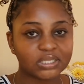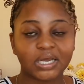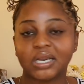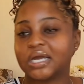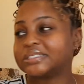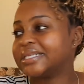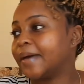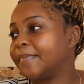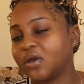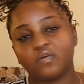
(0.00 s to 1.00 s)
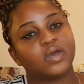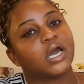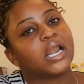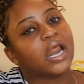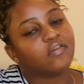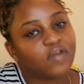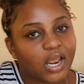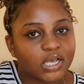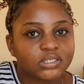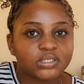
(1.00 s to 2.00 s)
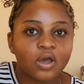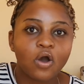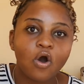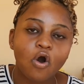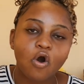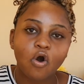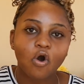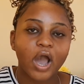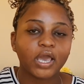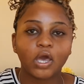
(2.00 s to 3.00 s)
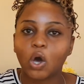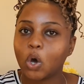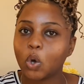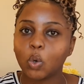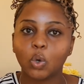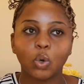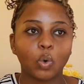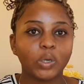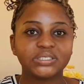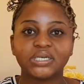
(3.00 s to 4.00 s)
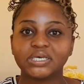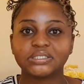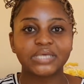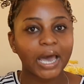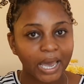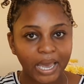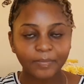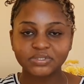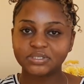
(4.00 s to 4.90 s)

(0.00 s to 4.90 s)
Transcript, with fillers: done. I can slap back or I can Netflix or I go wasting a nigga's time or